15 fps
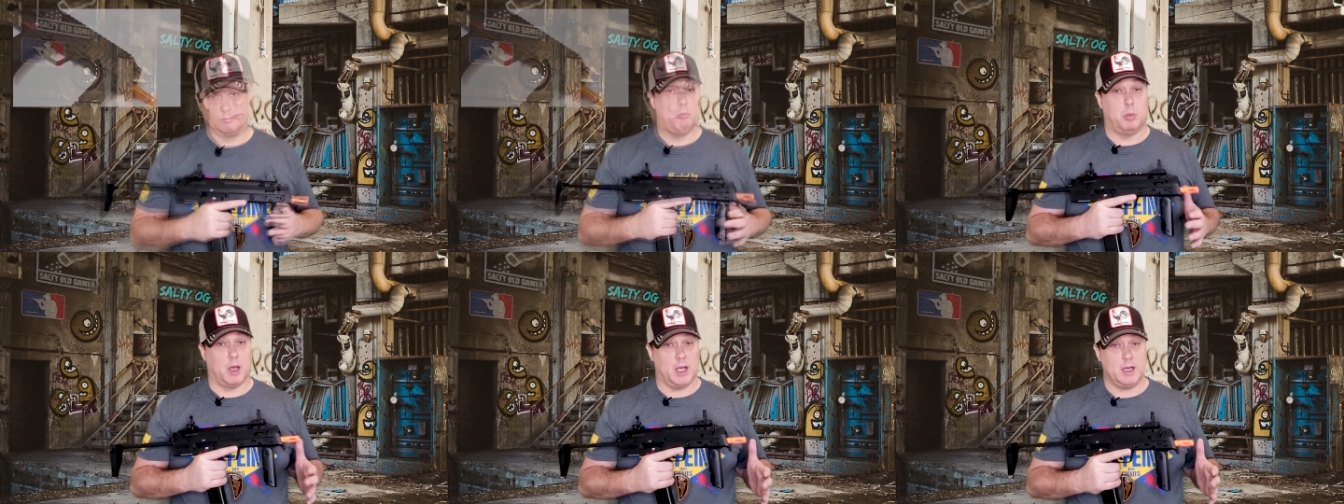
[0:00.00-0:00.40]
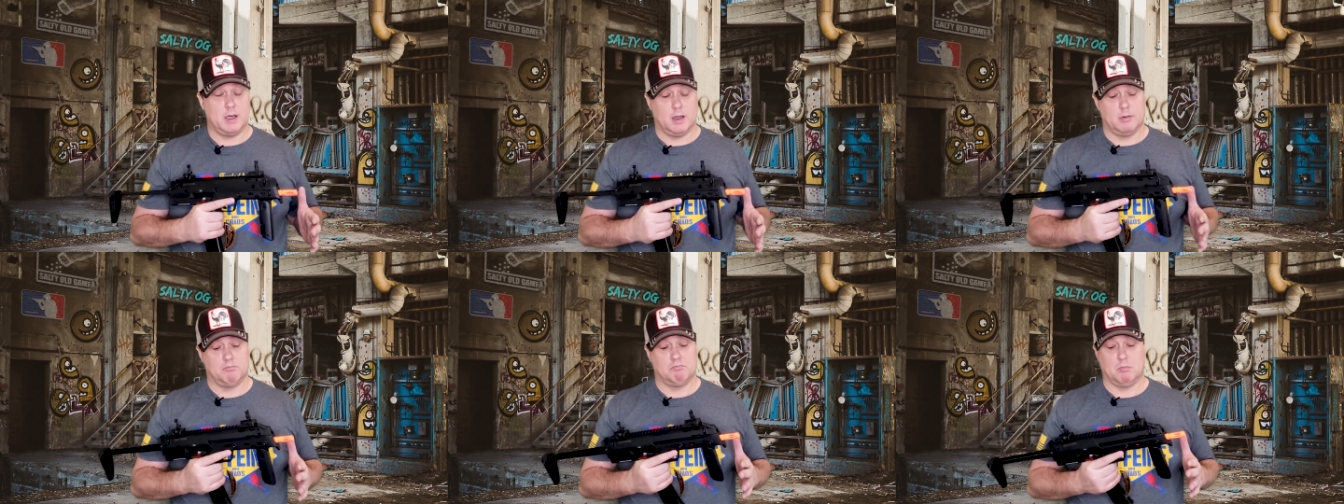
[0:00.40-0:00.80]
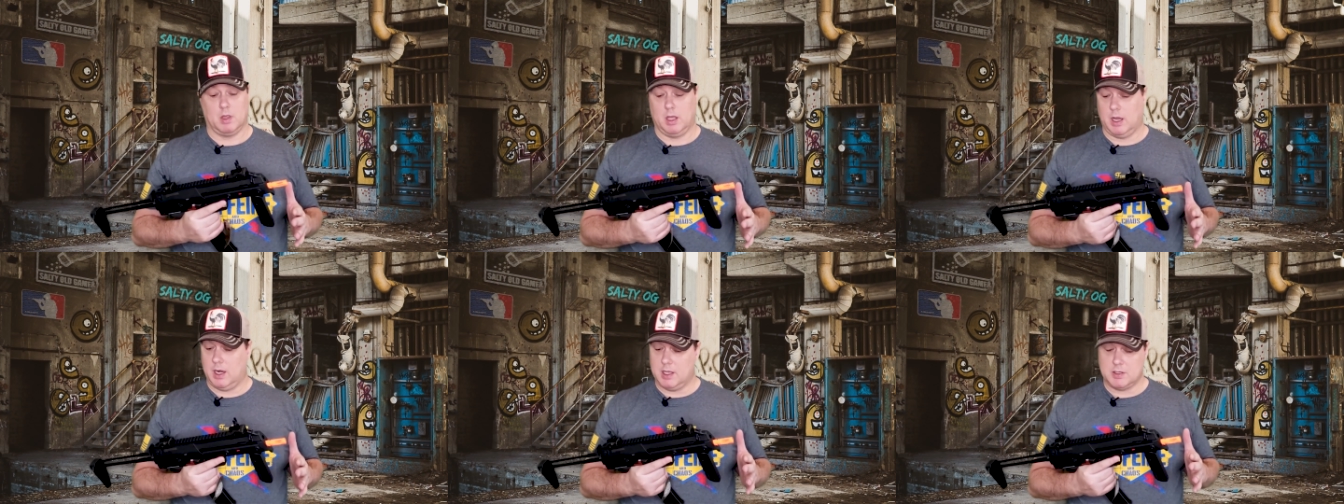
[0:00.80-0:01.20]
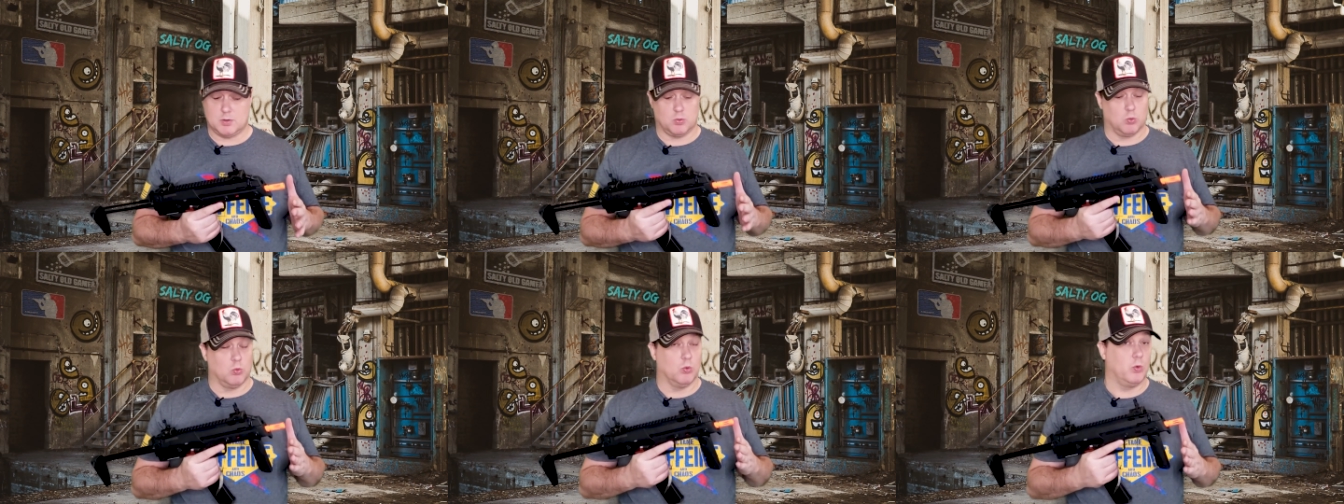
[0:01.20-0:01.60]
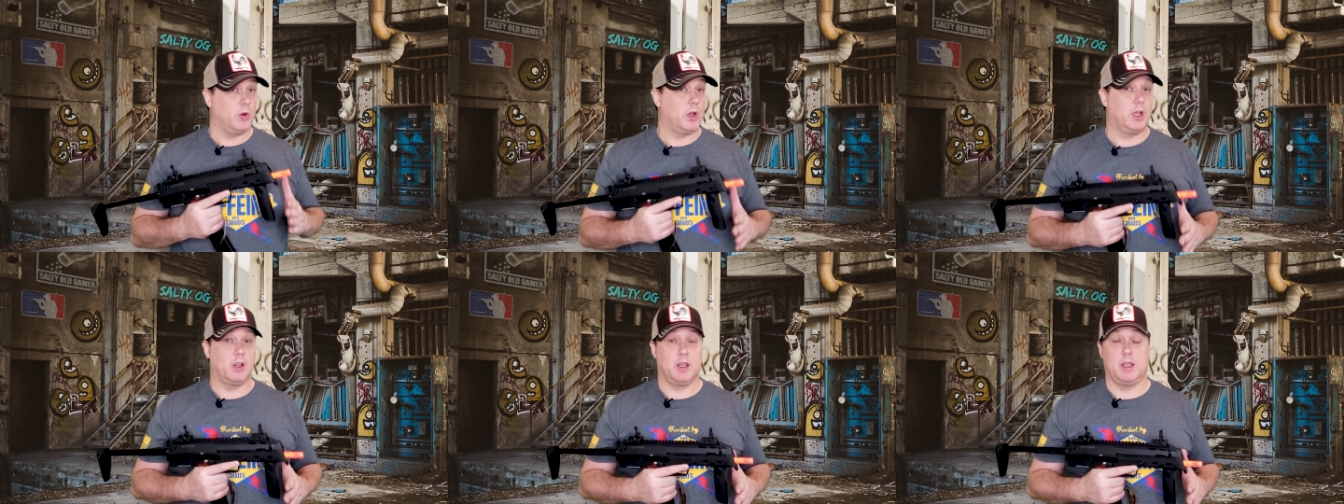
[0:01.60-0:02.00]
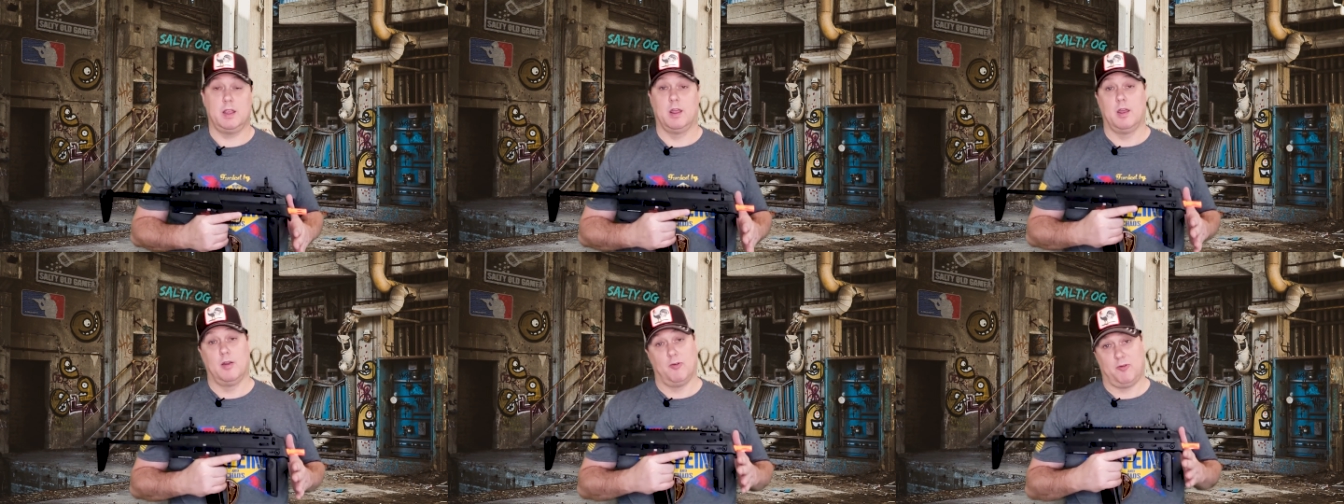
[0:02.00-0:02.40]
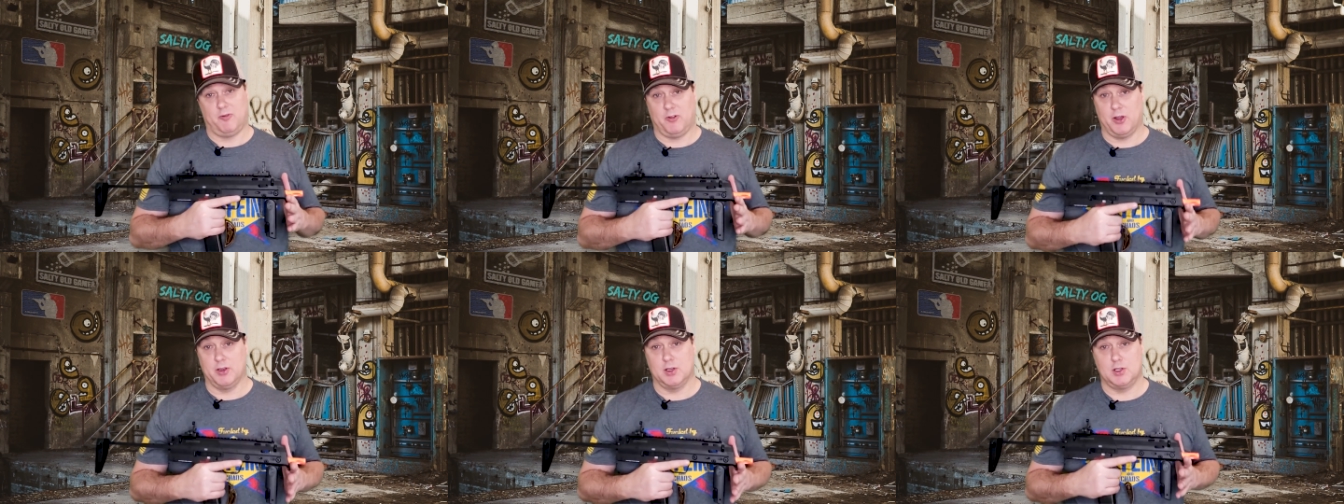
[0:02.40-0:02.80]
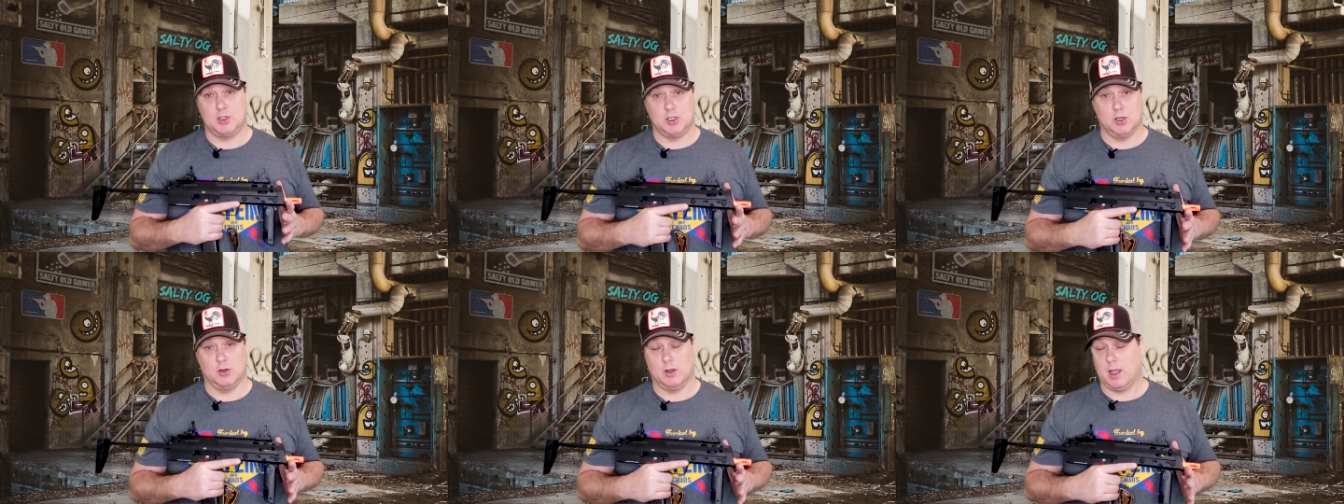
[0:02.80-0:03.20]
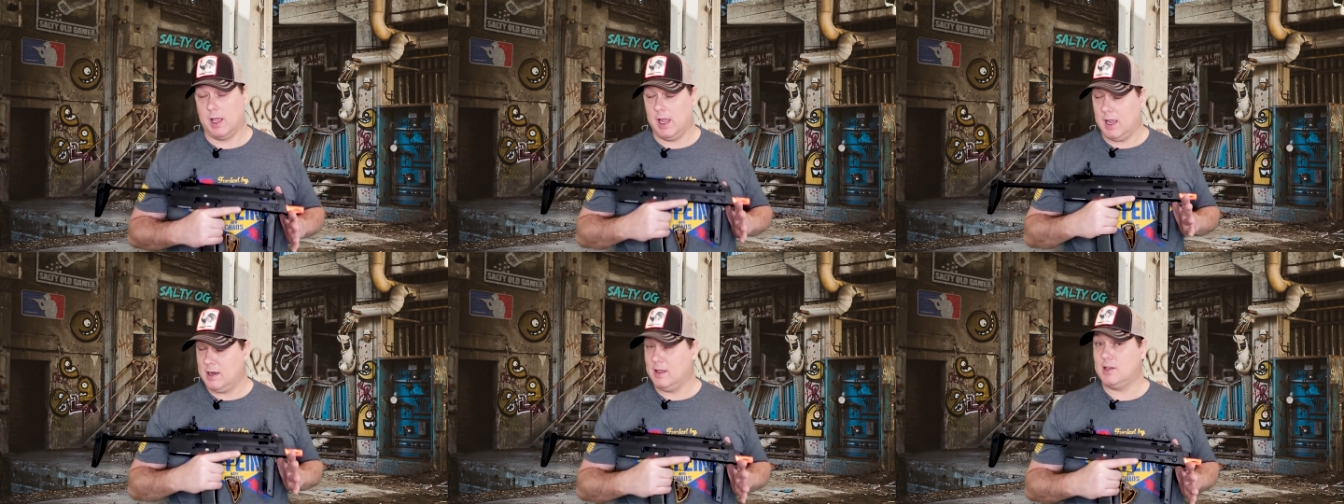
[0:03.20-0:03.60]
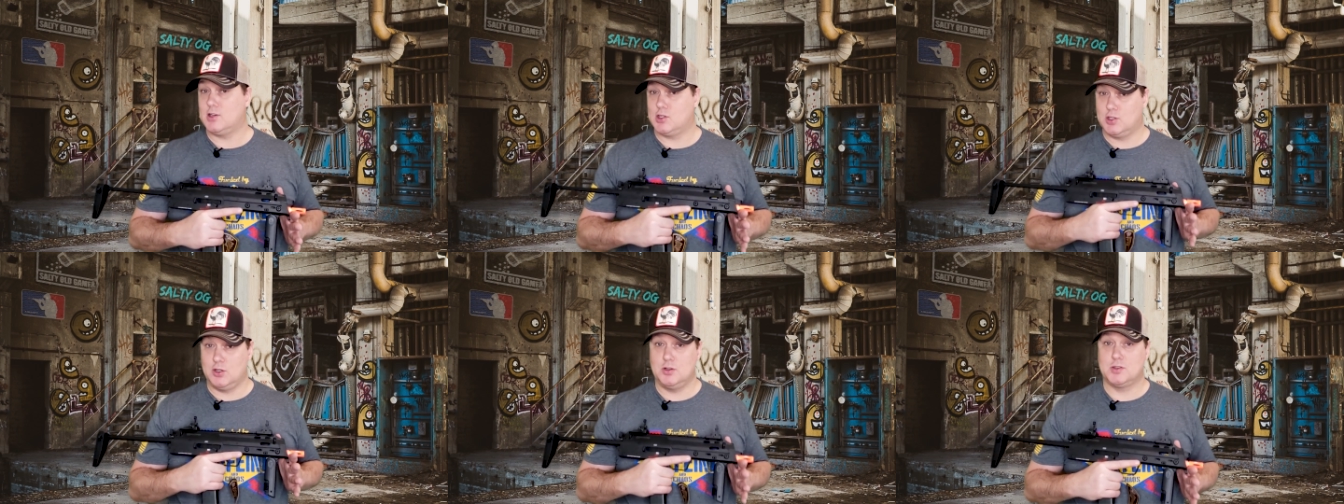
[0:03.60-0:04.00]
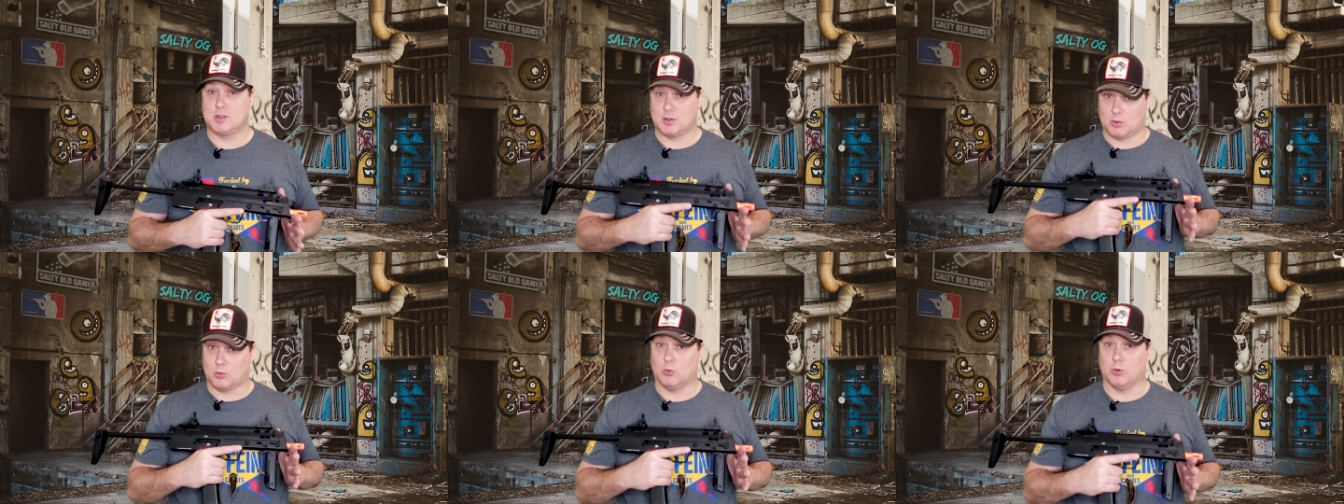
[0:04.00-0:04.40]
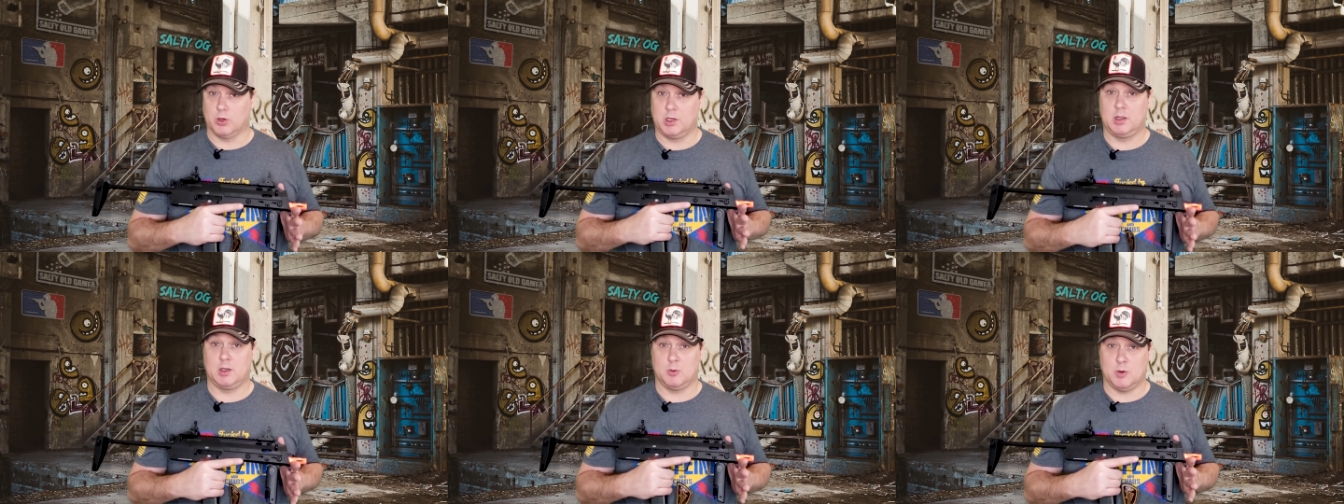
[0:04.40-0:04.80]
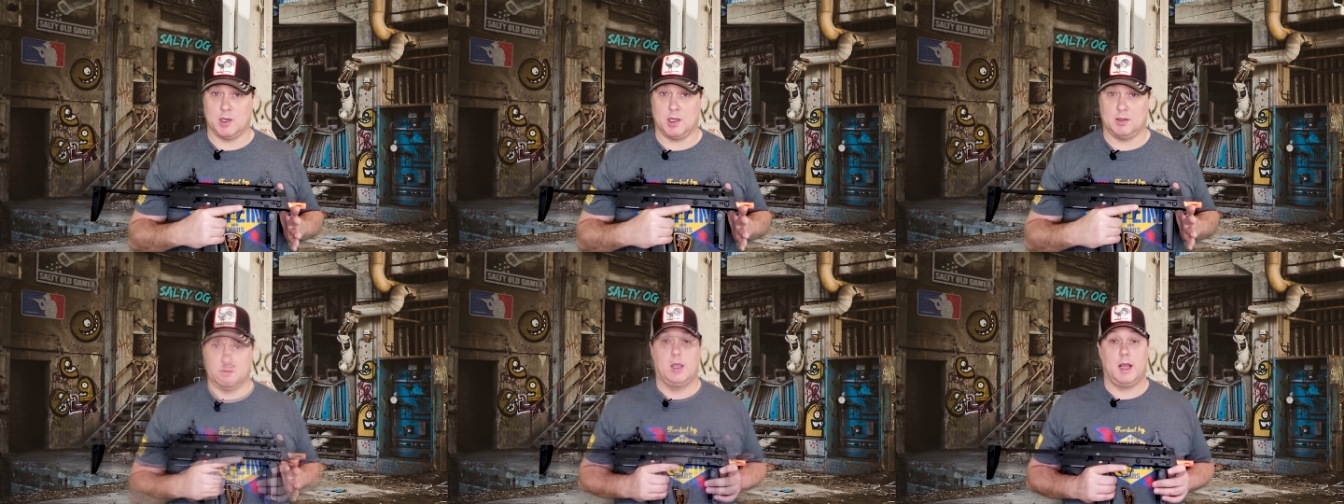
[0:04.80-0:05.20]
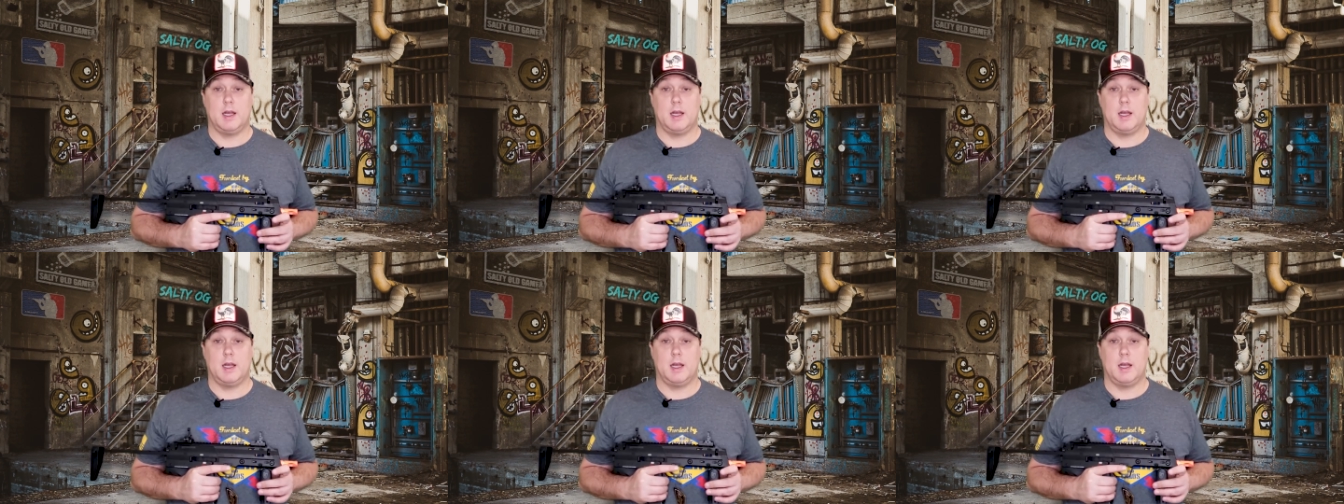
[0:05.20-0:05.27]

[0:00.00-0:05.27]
But it is really fun to shoot, and it shoots really well.